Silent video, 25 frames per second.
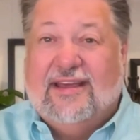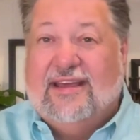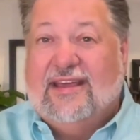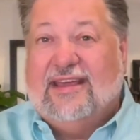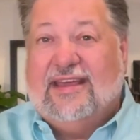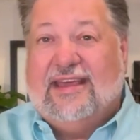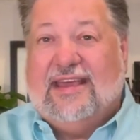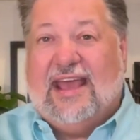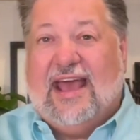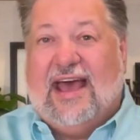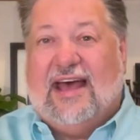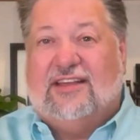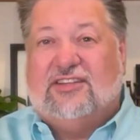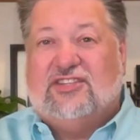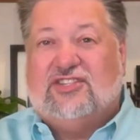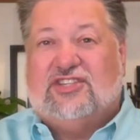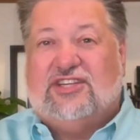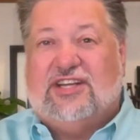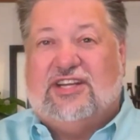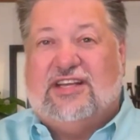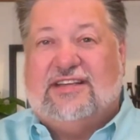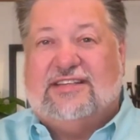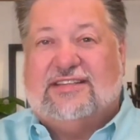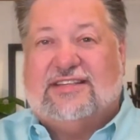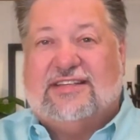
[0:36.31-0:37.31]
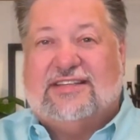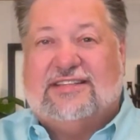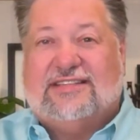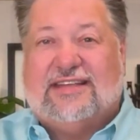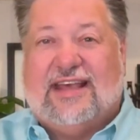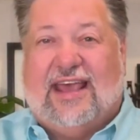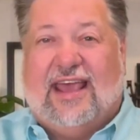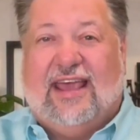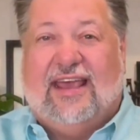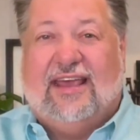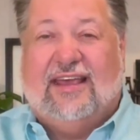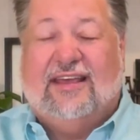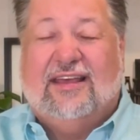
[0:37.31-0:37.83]
He has Jesus
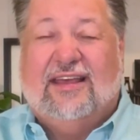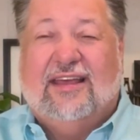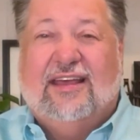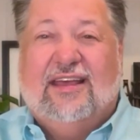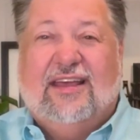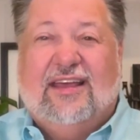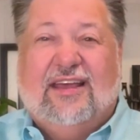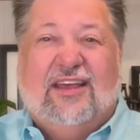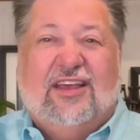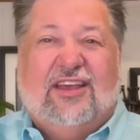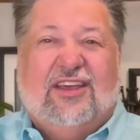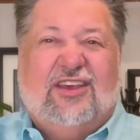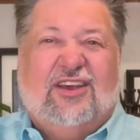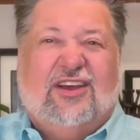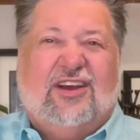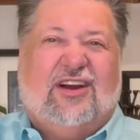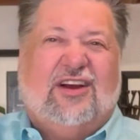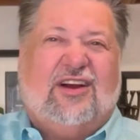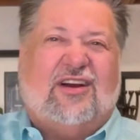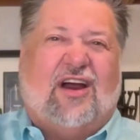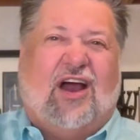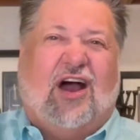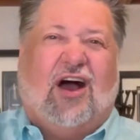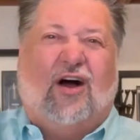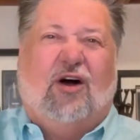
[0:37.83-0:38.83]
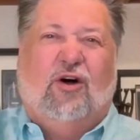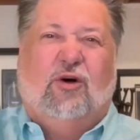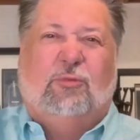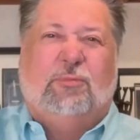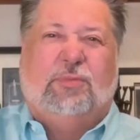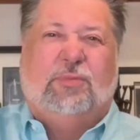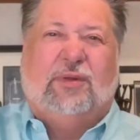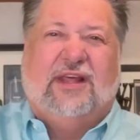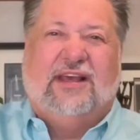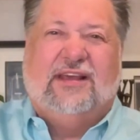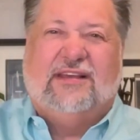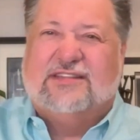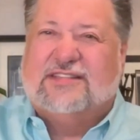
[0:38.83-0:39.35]
saying, You're
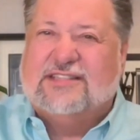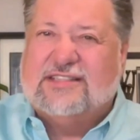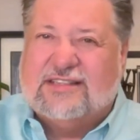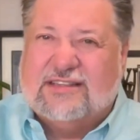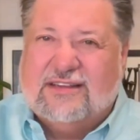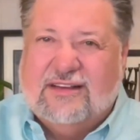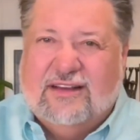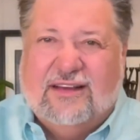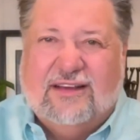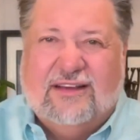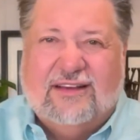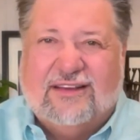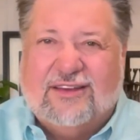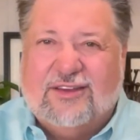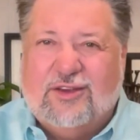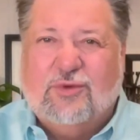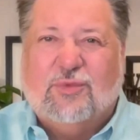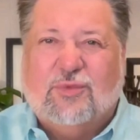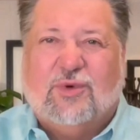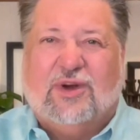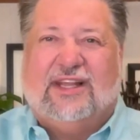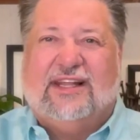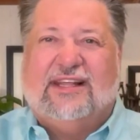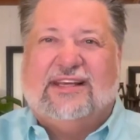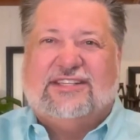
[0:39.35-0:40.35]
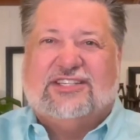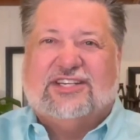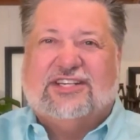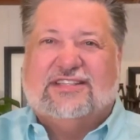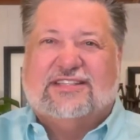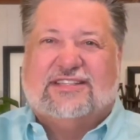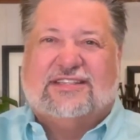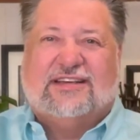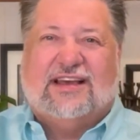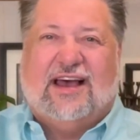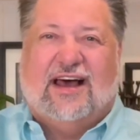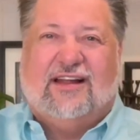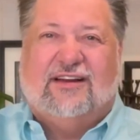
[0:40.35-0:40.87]
hopeless, you religion
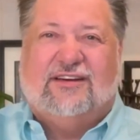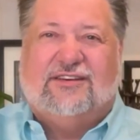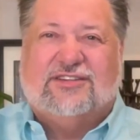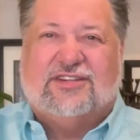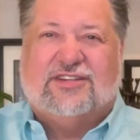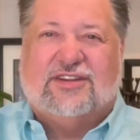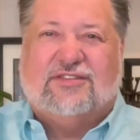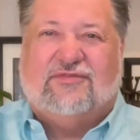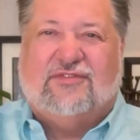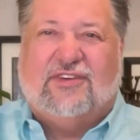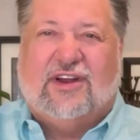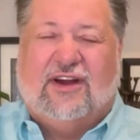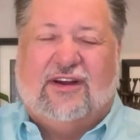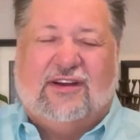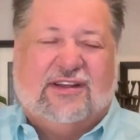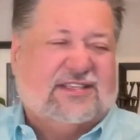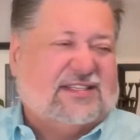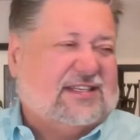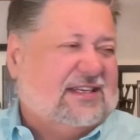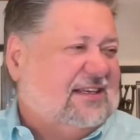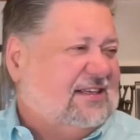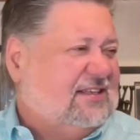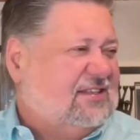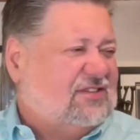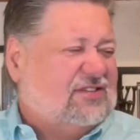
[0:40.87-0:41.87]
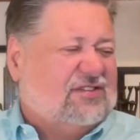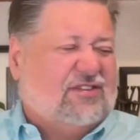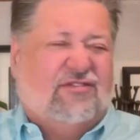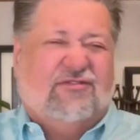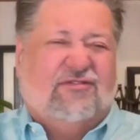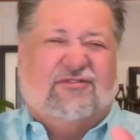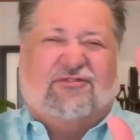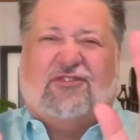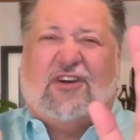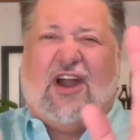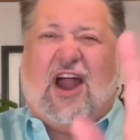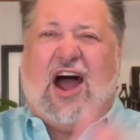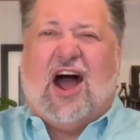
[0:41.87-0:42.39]
scholars and Pharisees,
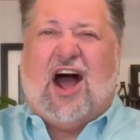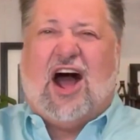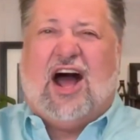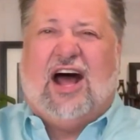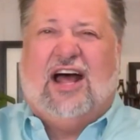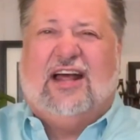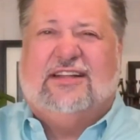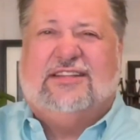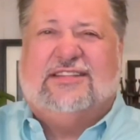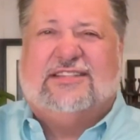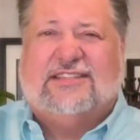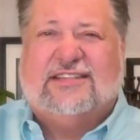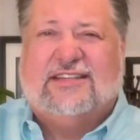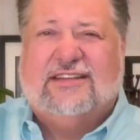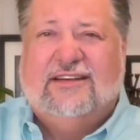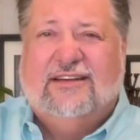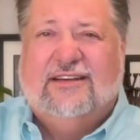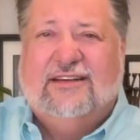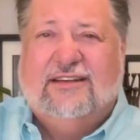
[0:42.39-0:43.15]
frauds.